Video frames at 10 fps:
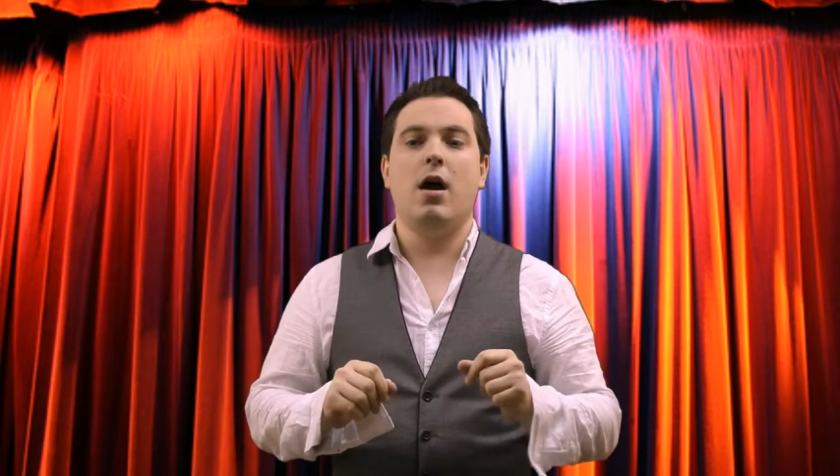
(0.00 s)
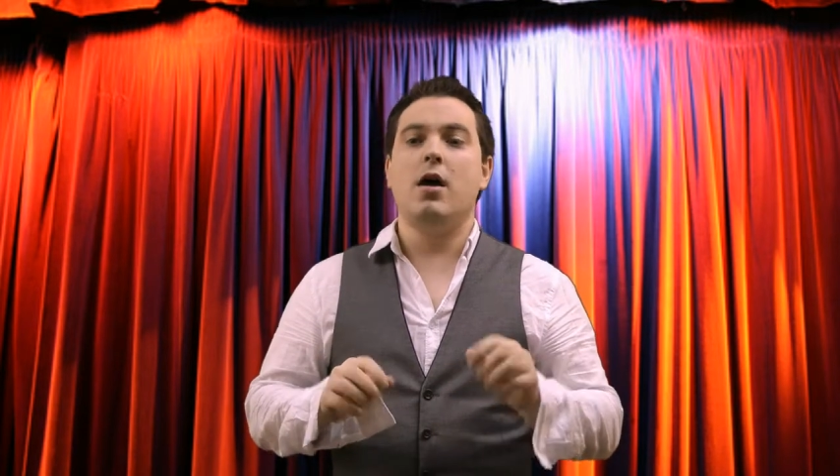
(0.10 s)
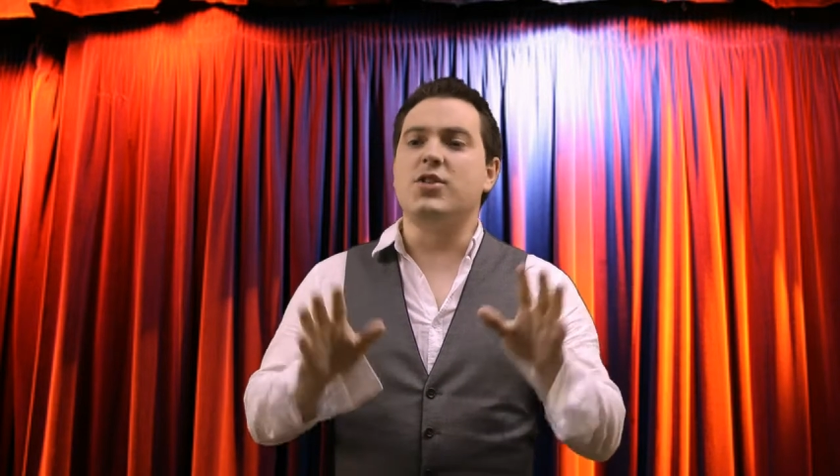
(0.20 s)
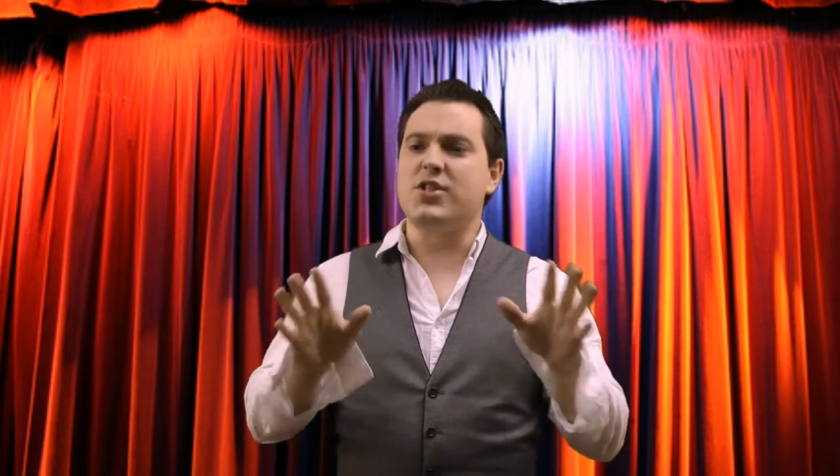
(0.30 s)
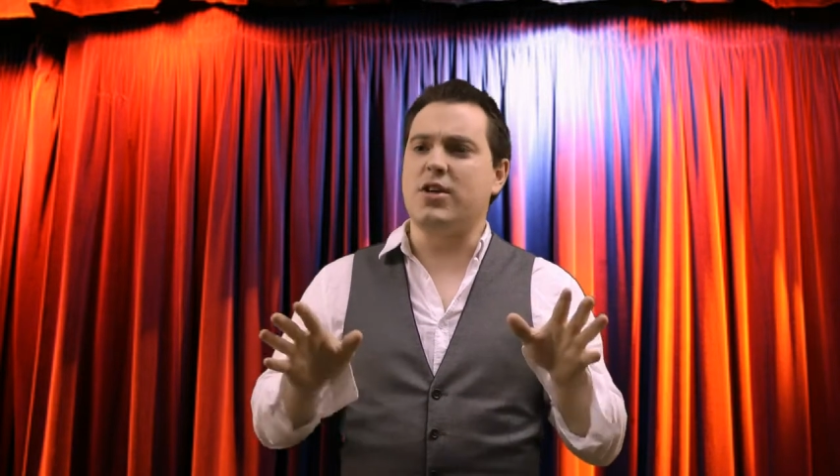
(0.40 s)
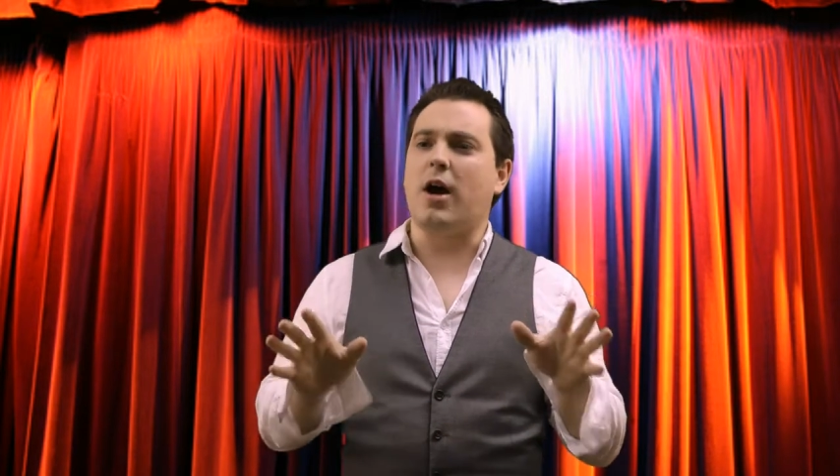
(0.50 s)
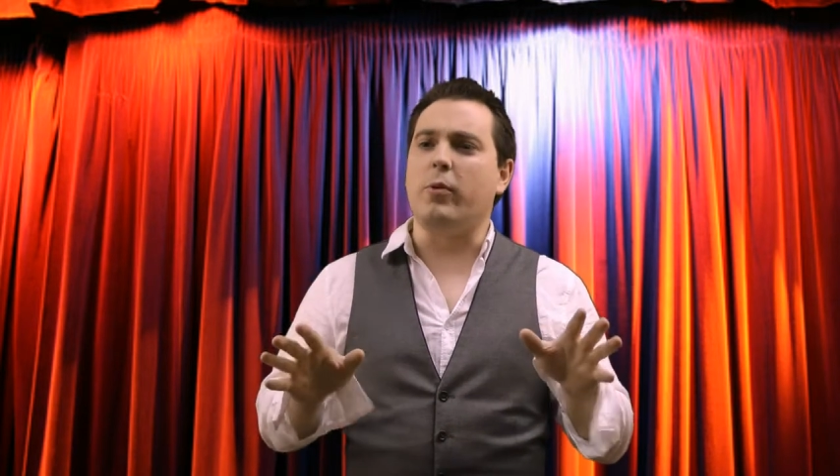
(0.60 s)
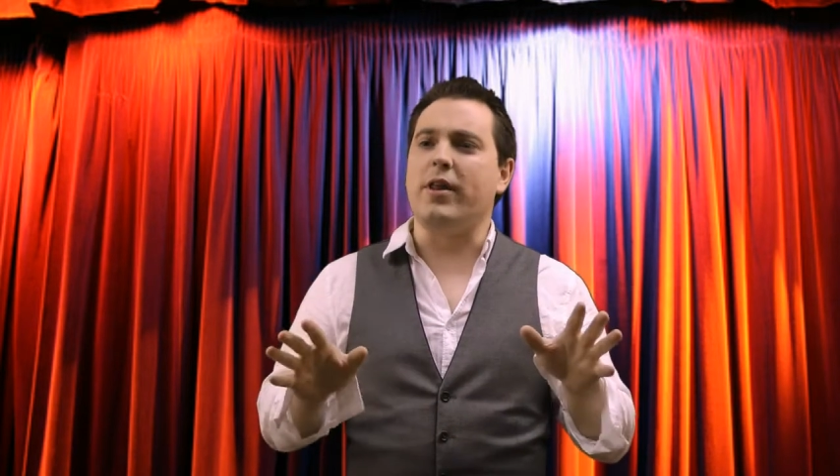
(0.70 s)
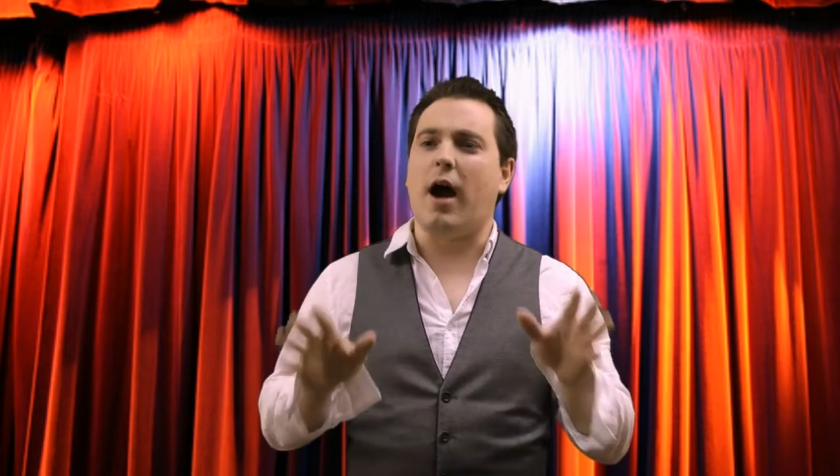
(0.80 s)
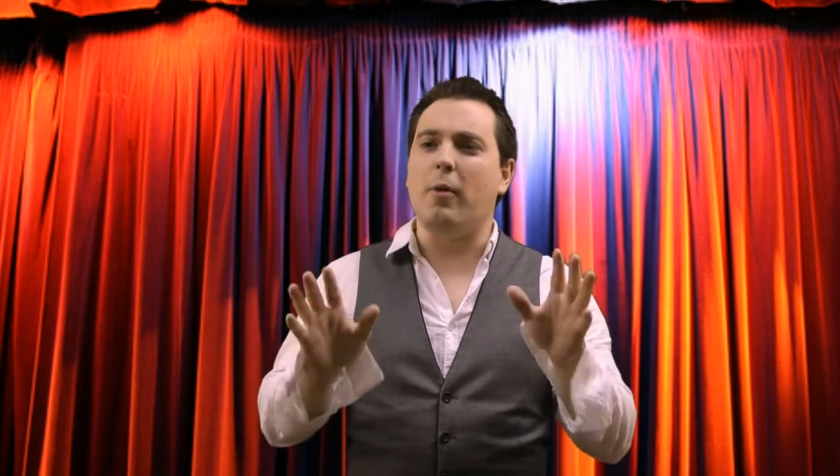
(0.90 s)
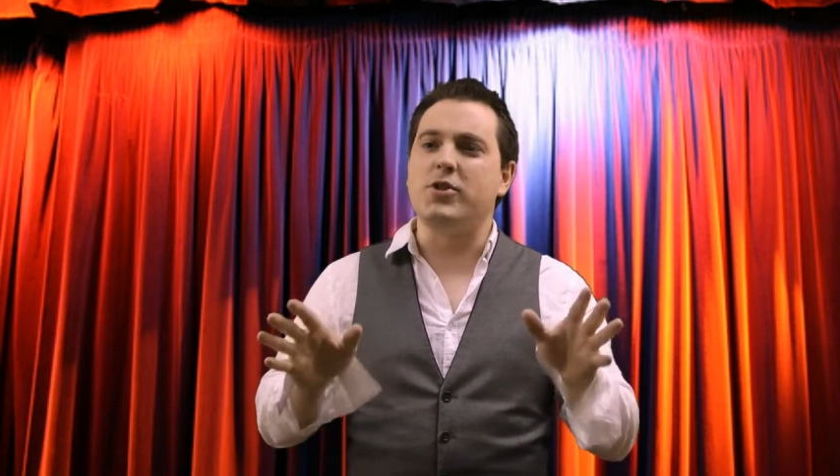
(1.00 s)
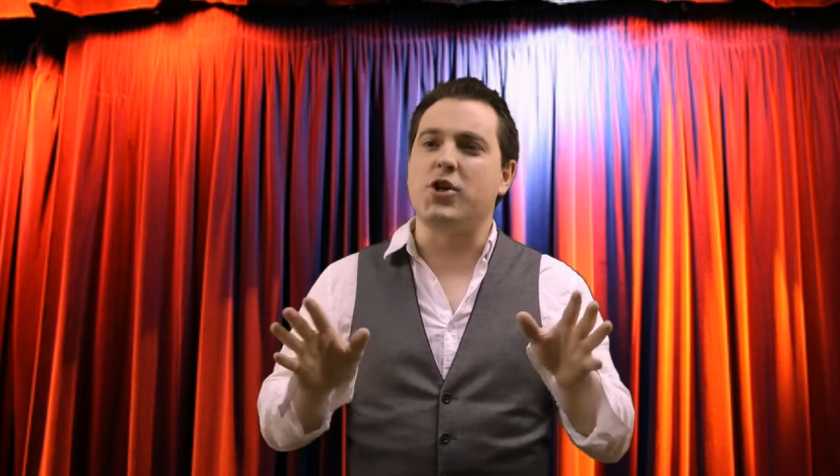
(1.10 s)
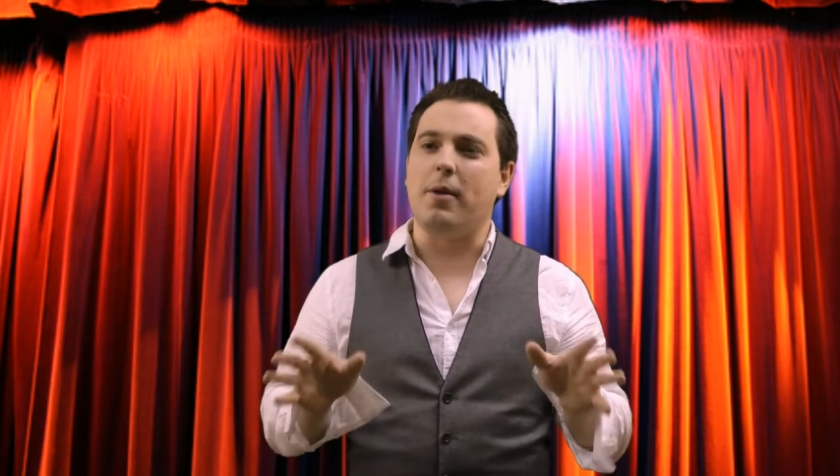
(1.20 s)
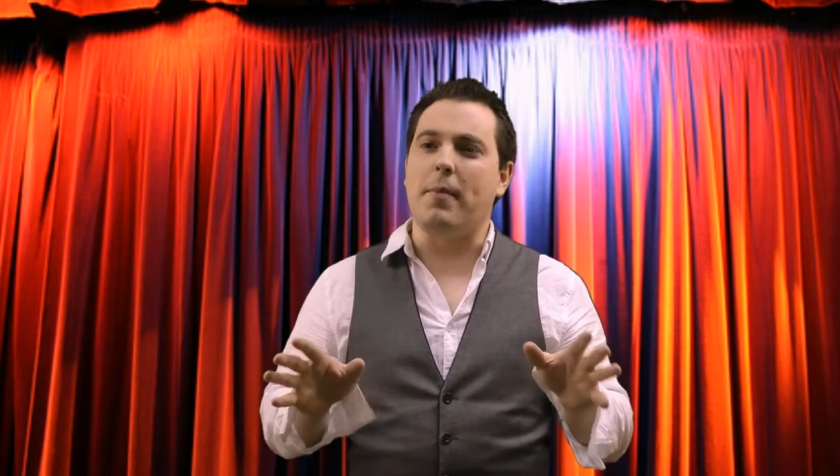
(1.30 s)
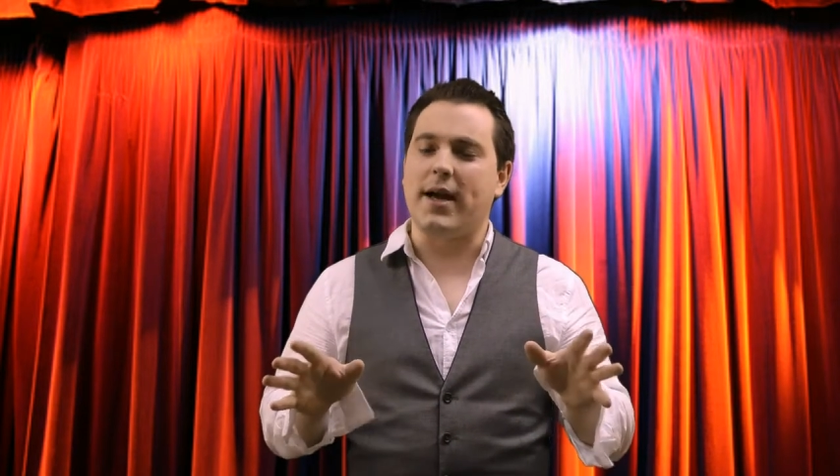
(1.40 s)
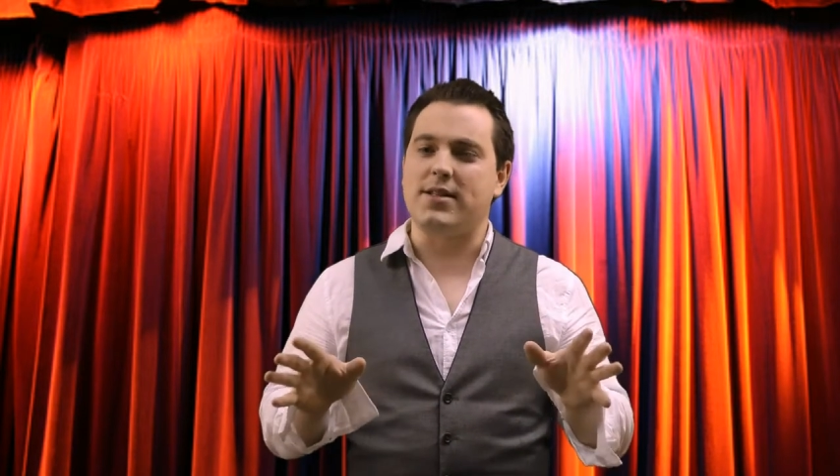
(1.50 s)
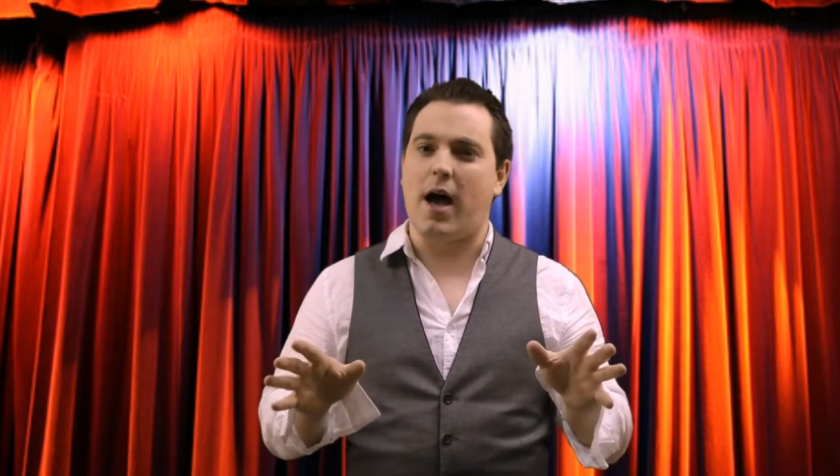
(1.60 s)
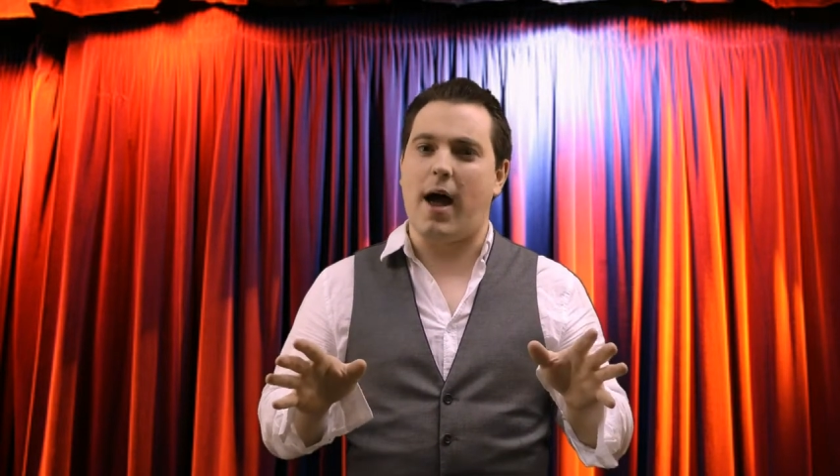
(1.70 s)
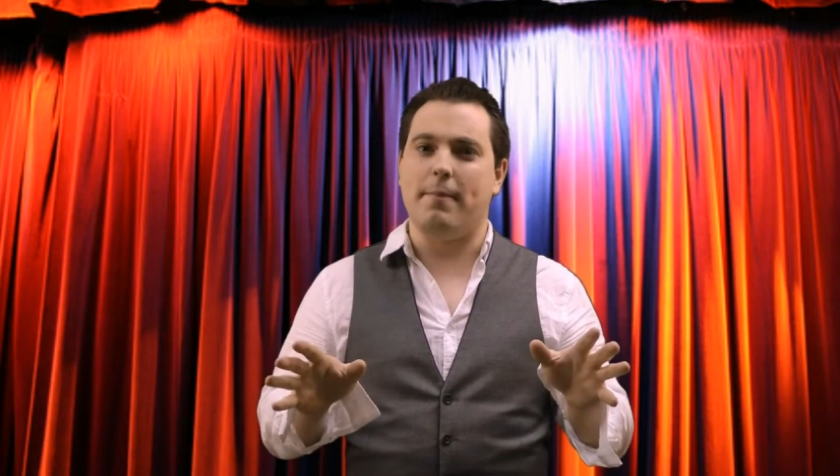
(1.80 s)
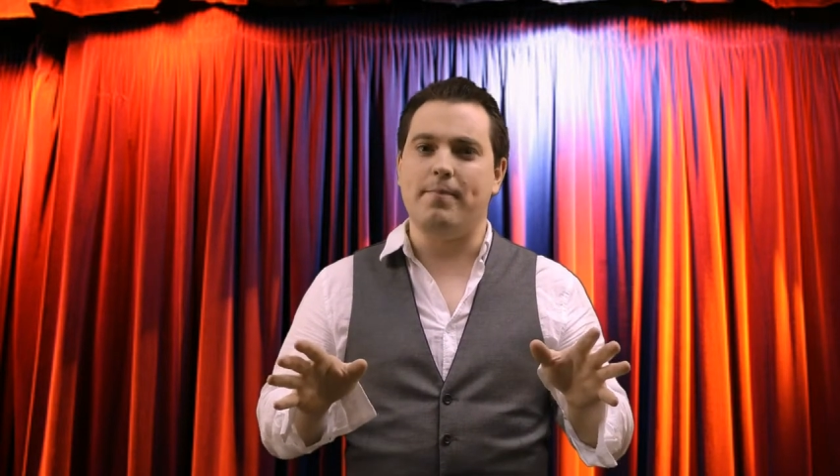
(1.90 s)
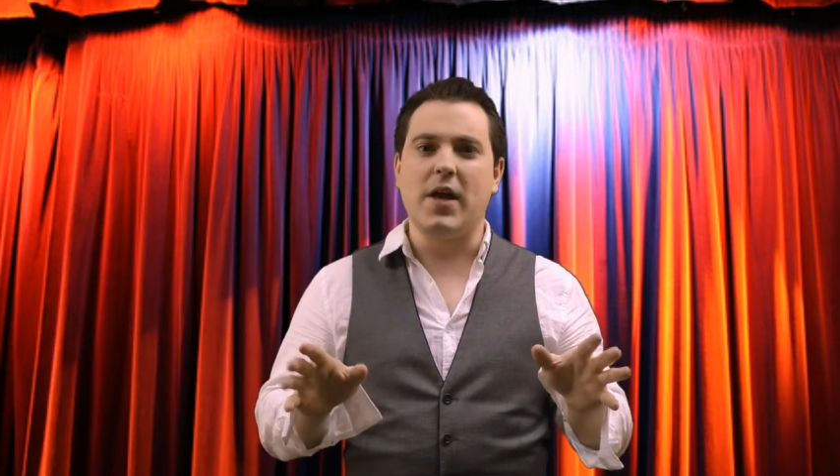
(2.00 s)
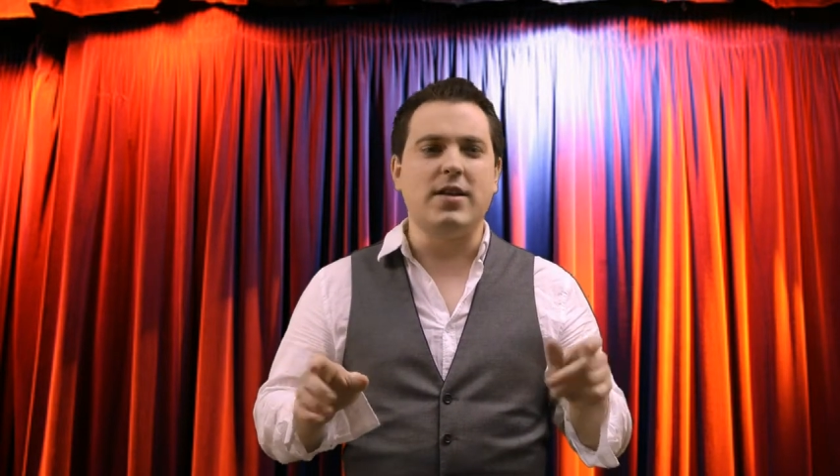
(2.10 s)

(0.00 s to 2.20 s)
To start with, I will turn back time